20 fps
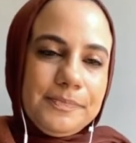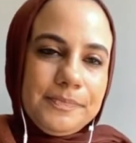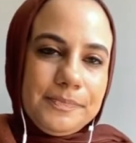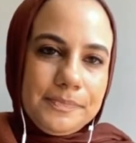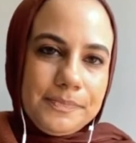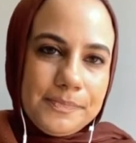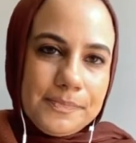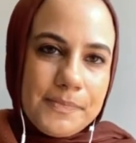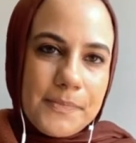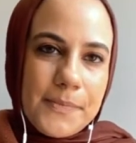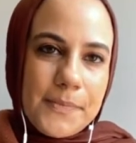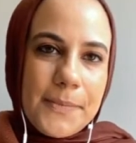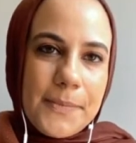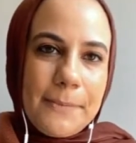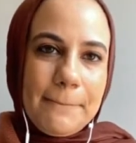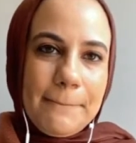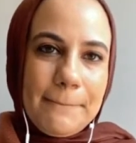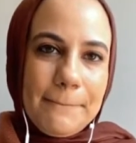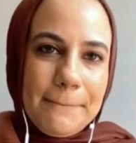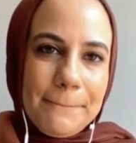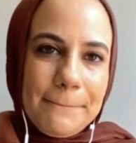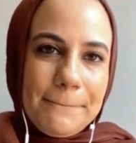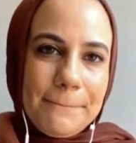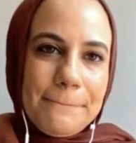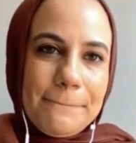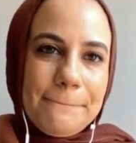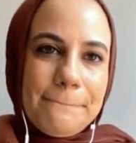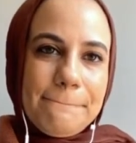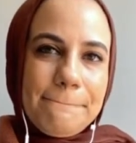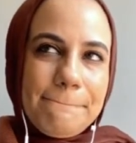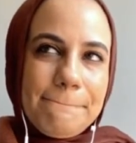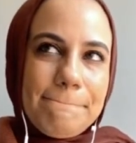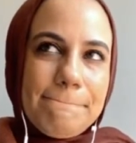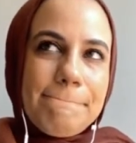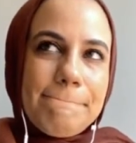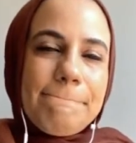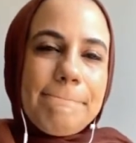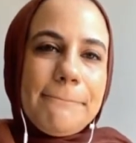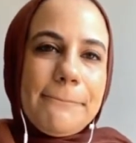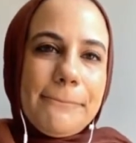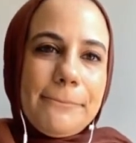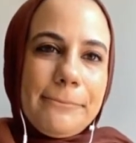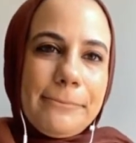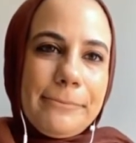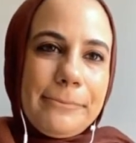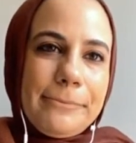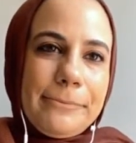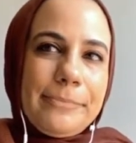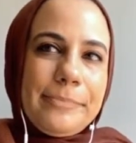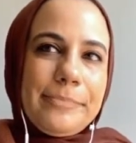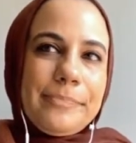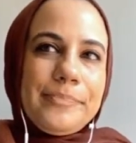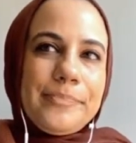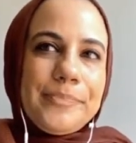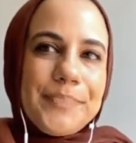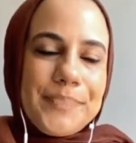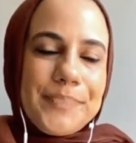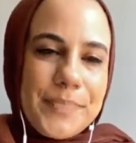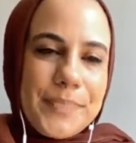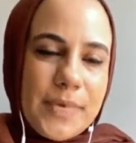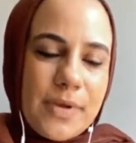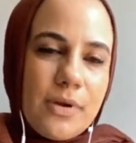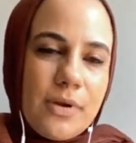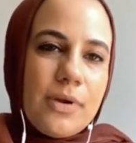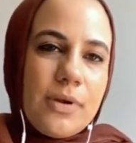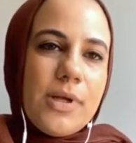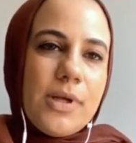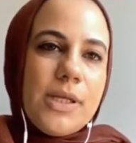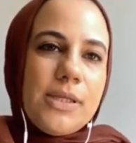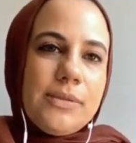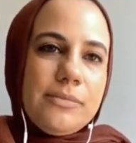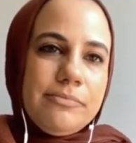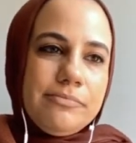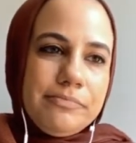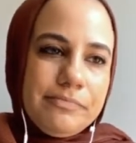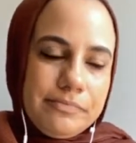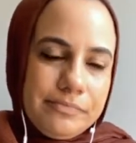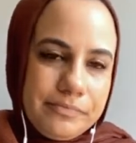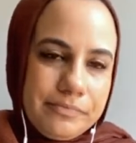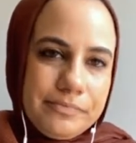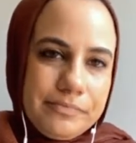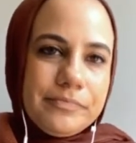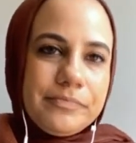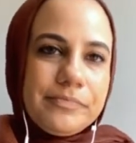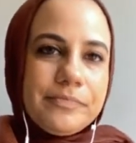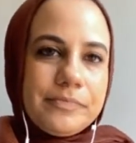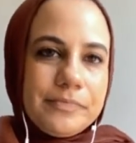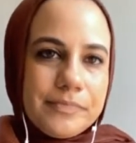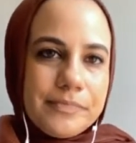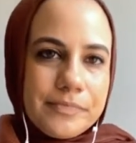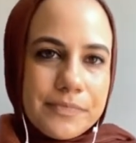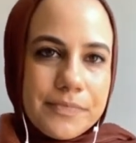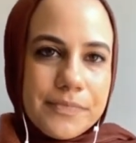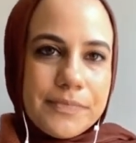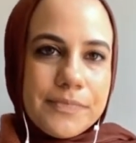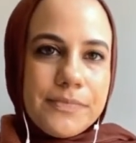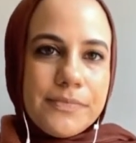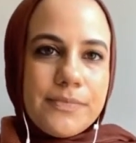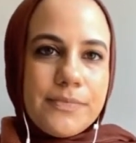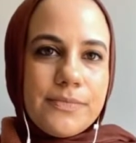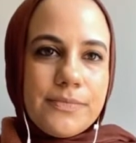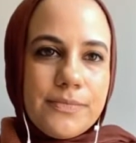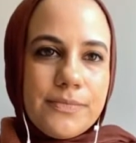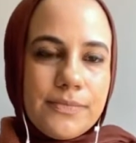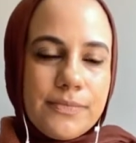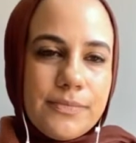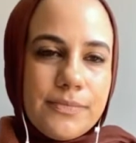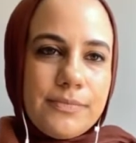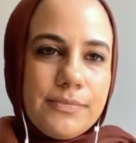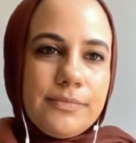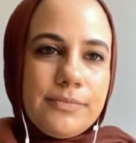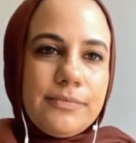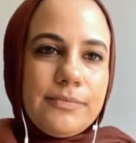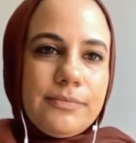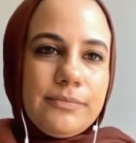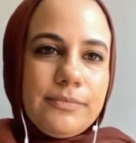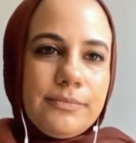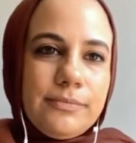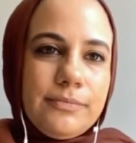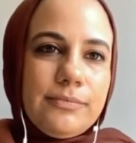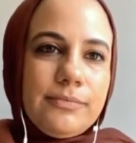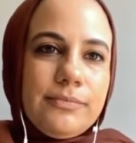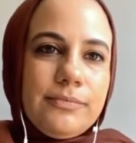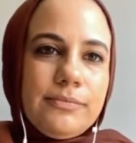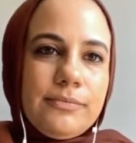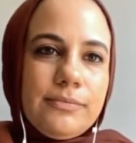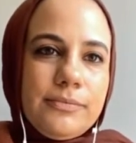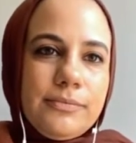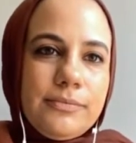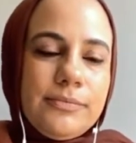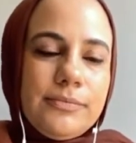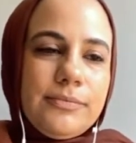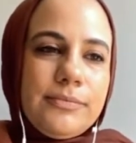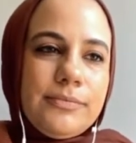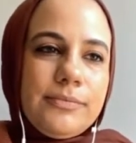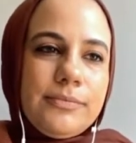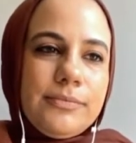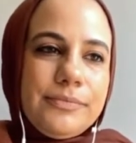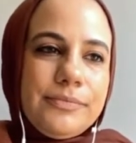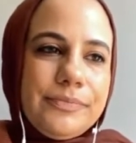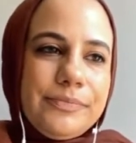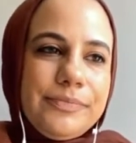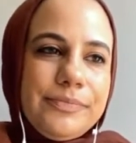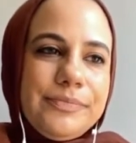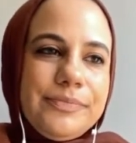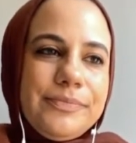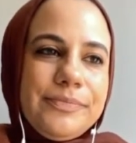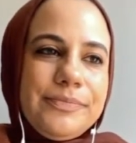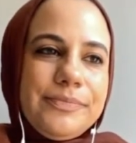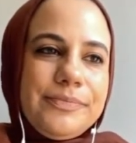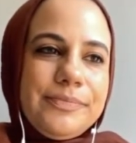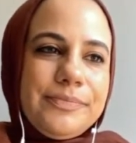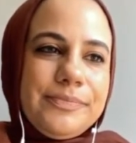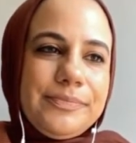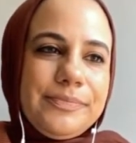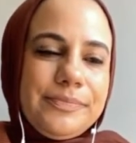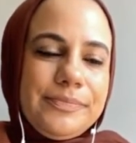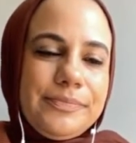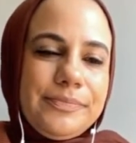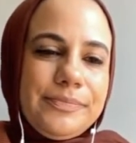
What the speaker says: [no speech]